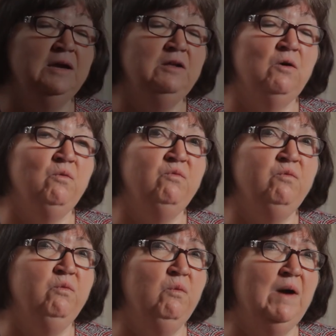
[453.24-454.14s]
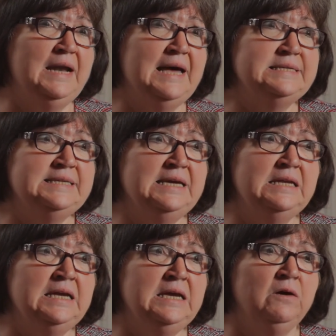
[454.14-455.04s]
You know, for what I see
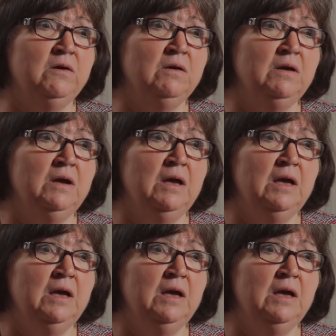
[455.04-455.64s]
in here